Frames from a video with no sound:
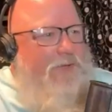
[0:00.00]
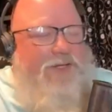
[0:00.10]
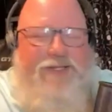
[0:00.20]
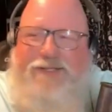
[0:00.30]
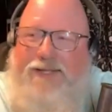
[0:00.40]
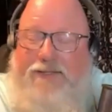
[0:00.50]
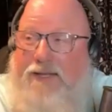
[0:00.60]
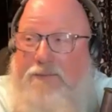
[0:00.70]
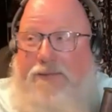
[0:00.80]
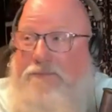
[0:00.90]
funny because
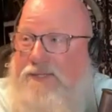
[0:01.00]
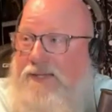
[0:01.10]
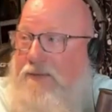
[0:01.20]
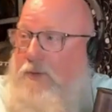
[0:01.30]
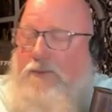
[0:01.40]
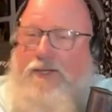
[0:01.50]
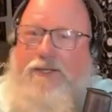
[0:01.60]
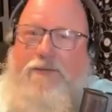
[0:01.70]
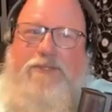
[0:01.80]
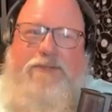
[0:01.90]
I mean, I'm the same way when it
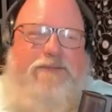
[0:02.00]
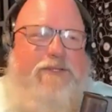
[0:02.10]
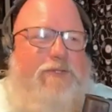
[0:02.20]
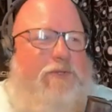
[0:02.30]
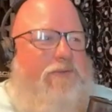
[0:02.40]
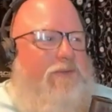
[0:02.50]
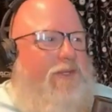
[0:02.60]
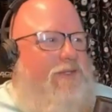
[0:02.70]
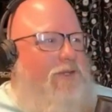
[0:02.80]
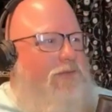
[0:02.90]
comes to certain
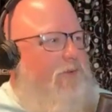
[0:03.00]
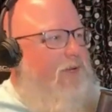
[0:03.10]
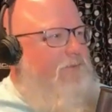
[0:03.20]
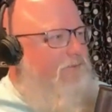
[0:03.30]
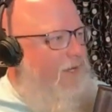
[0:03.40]
things. Although I have a